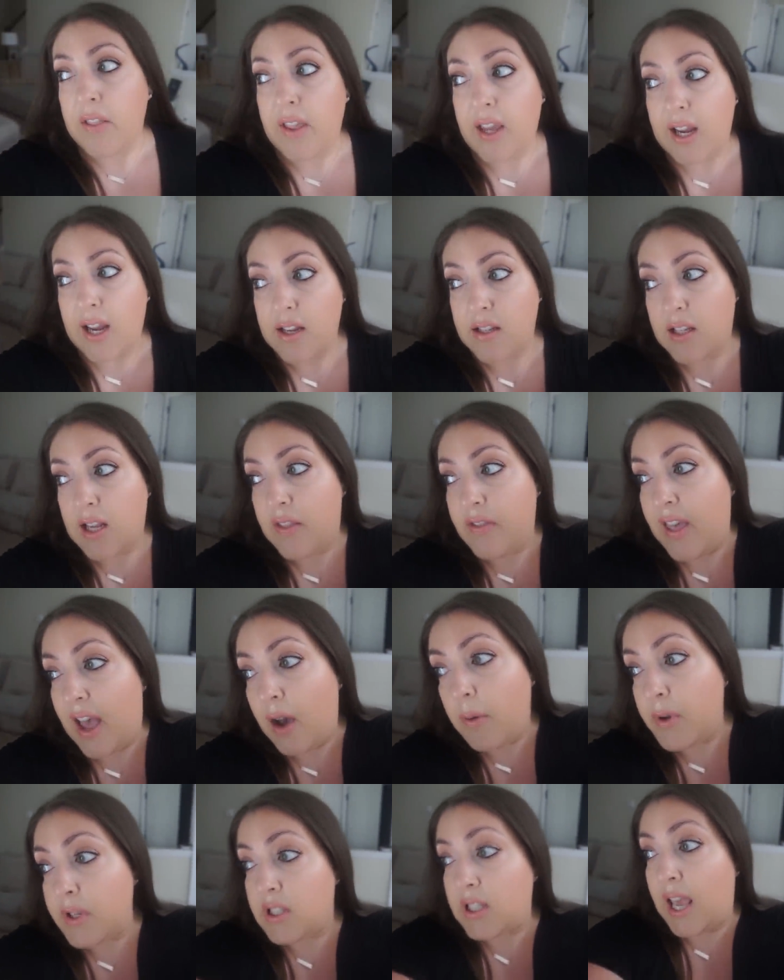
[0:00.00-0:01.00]
And like I said,
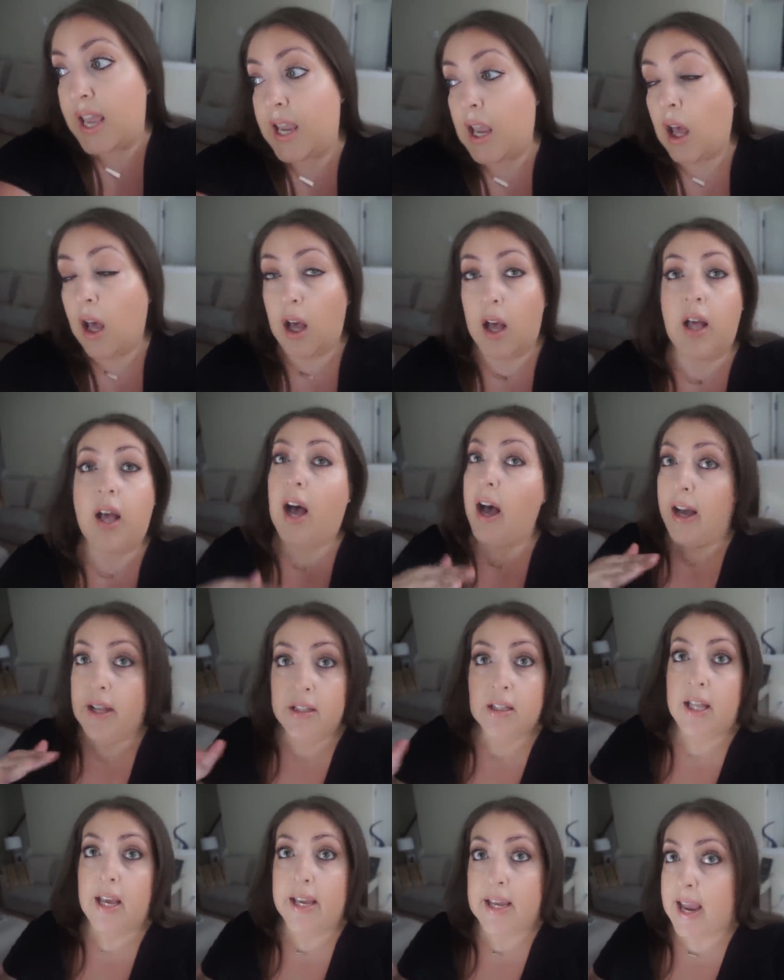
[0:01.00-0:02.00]
that was like
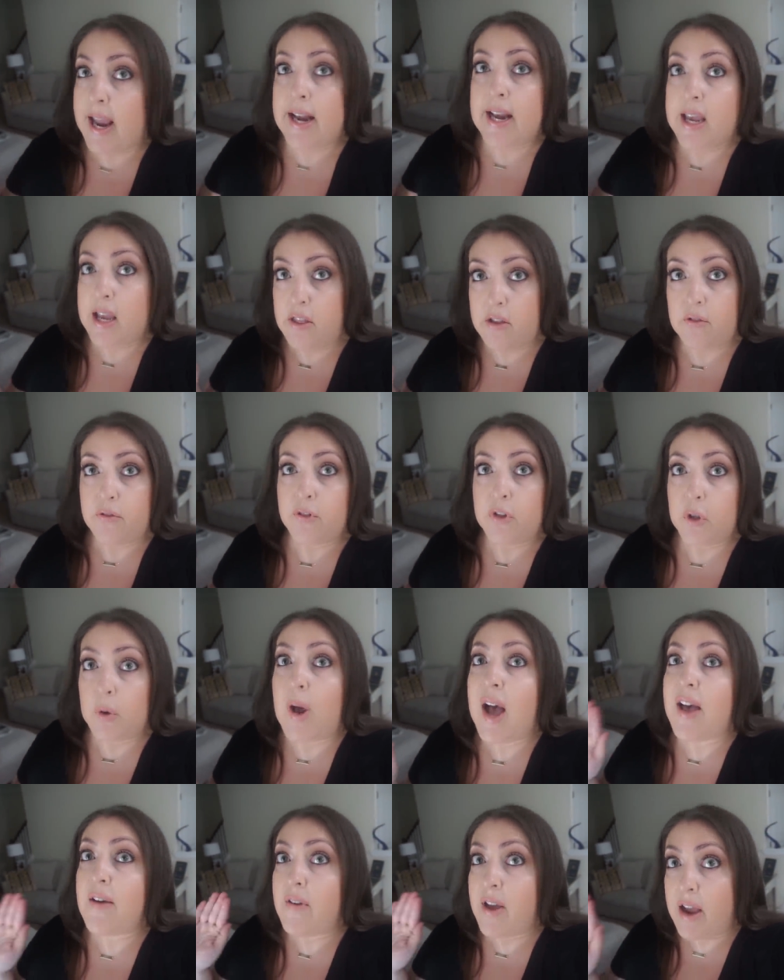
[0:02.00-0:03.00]
unlike any other flu
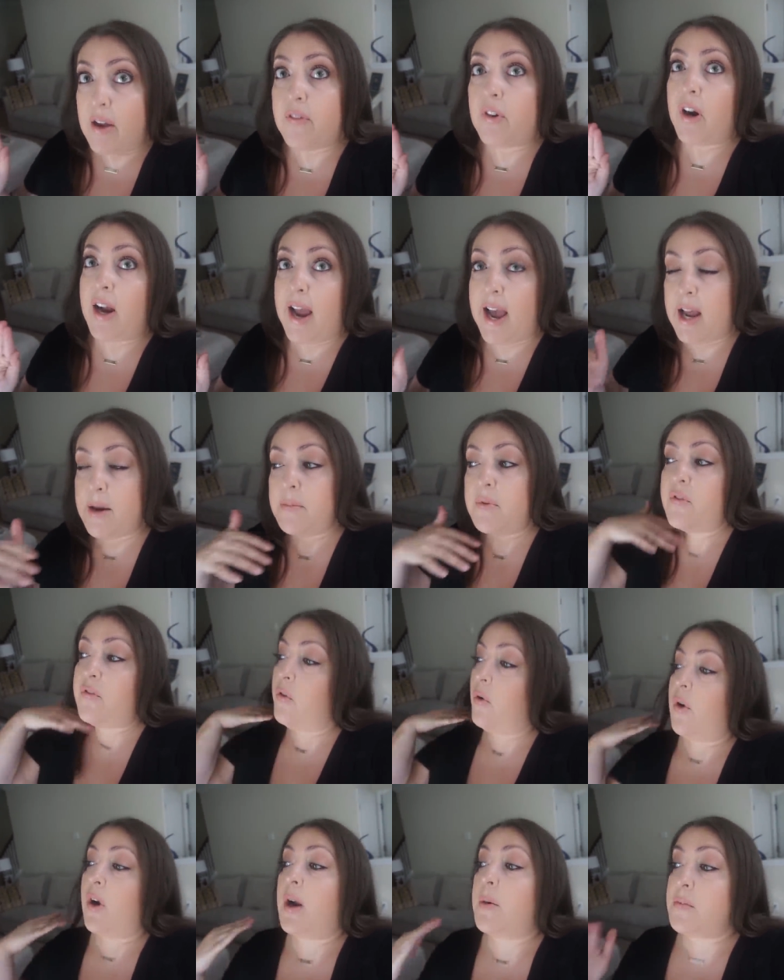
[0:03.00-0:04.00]
I've ever had
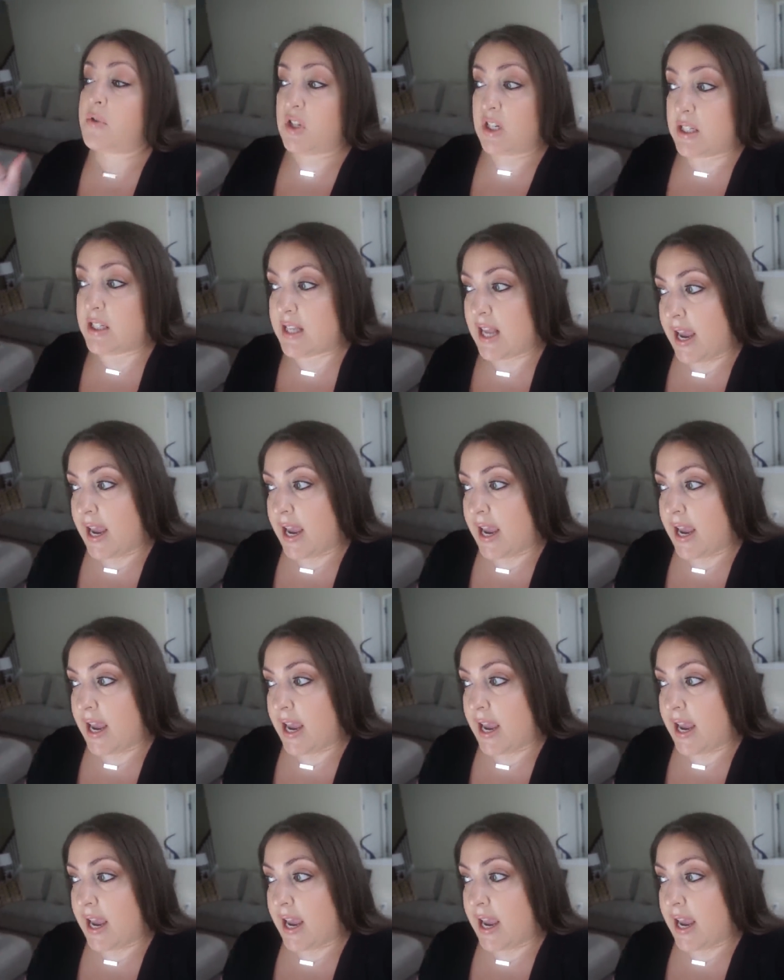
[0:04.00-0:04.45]
before. I'm just